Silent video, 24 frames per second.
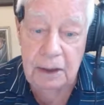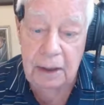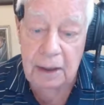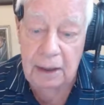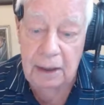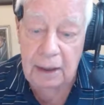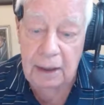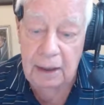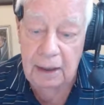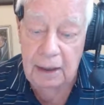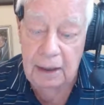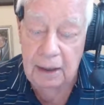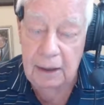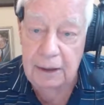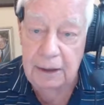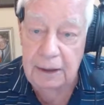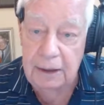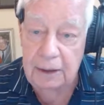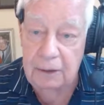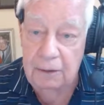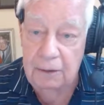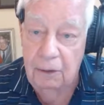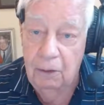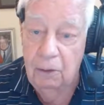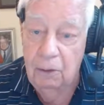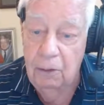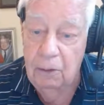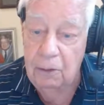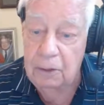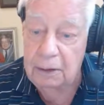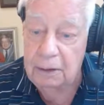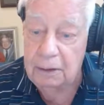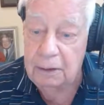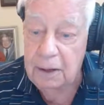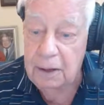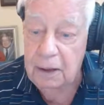well,
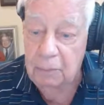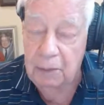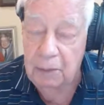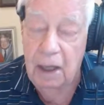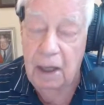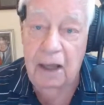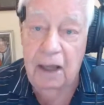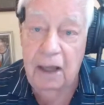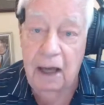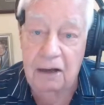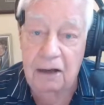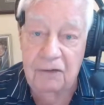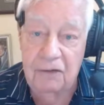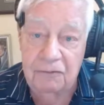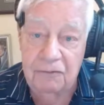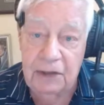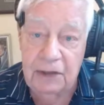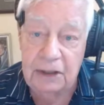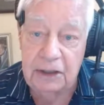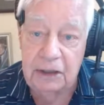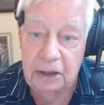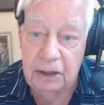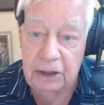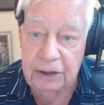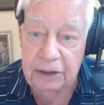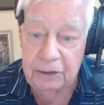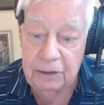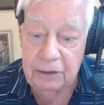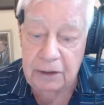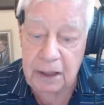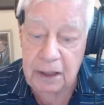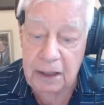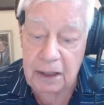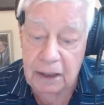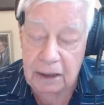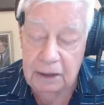on a ventilator,
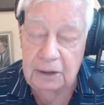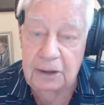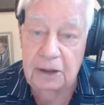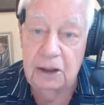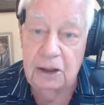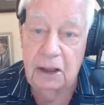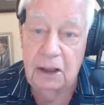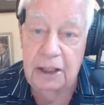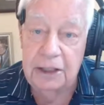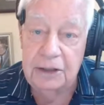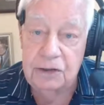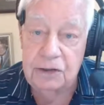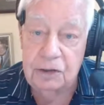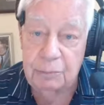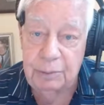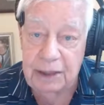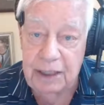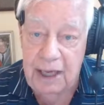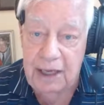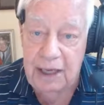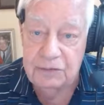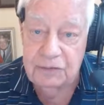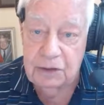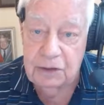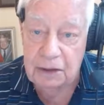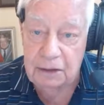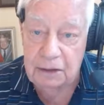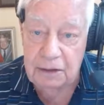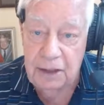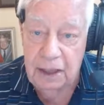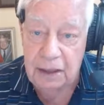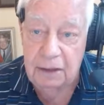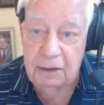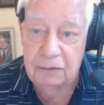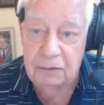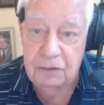a little late to be asking
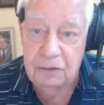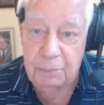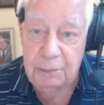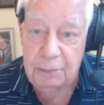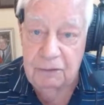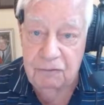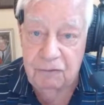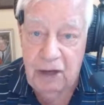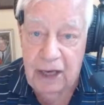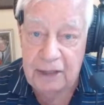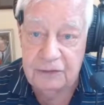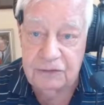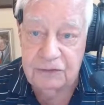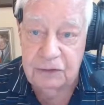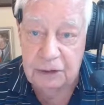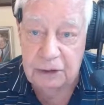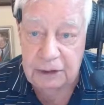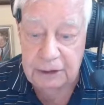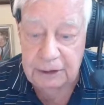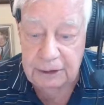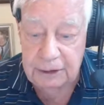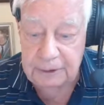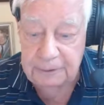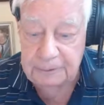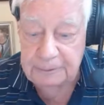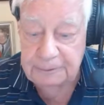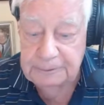then to be vaccinated.